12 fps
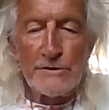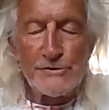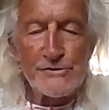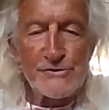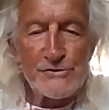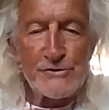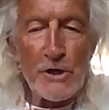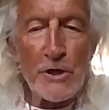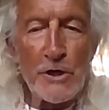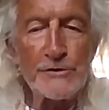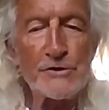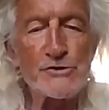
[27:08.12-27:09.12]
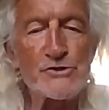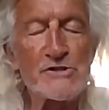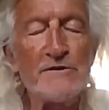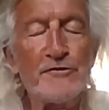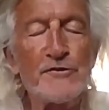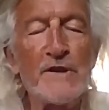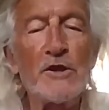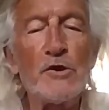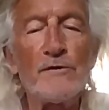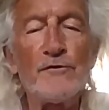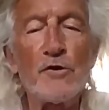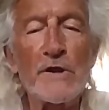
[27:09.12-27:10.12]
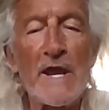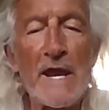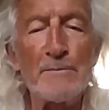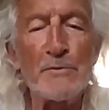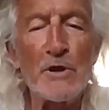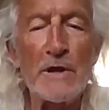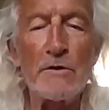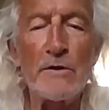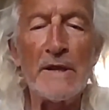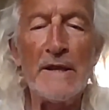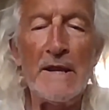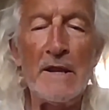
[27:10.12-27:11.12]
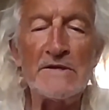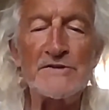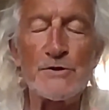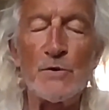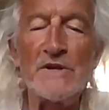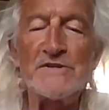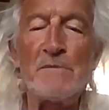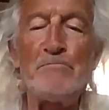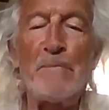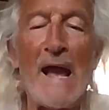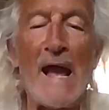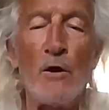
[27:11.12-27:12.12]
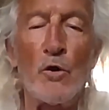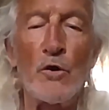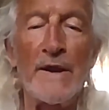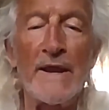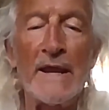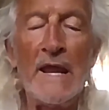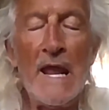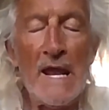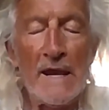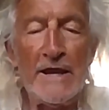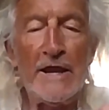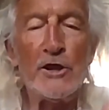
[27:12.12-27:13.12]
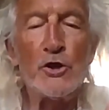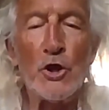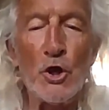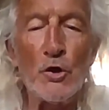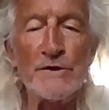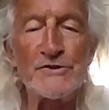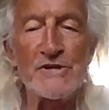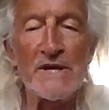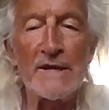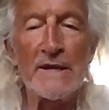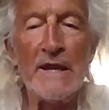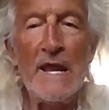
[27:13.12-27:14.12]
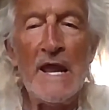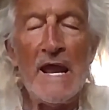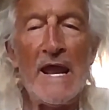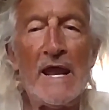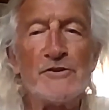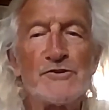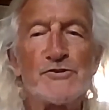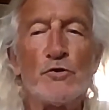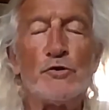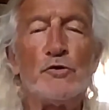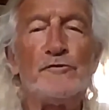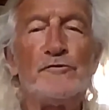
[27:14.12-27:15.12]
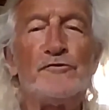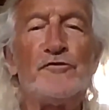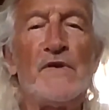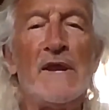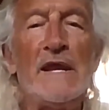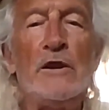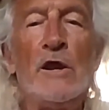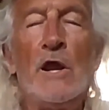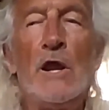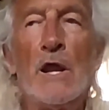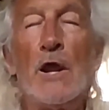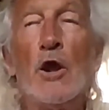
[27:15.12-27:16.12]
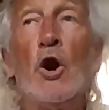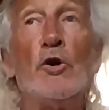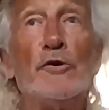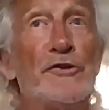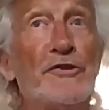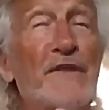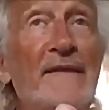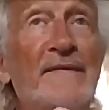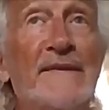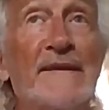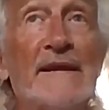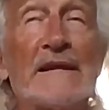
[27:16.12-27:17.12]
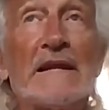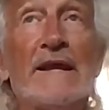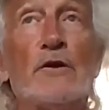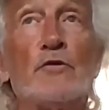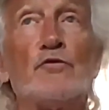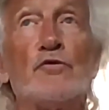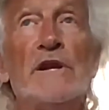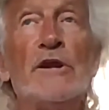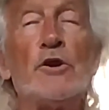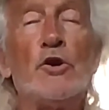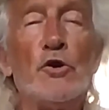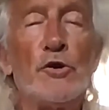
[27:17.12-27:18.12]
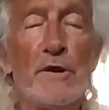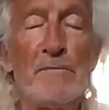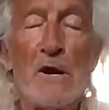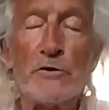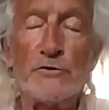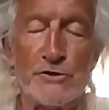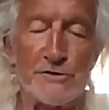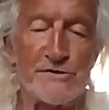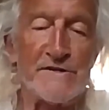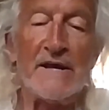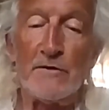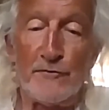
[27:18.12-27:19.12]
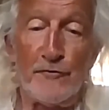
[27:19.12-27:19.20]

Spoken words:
Start shifting your vocabulary so it's empowering and encouraging, and so you feel authentically really good about yourself.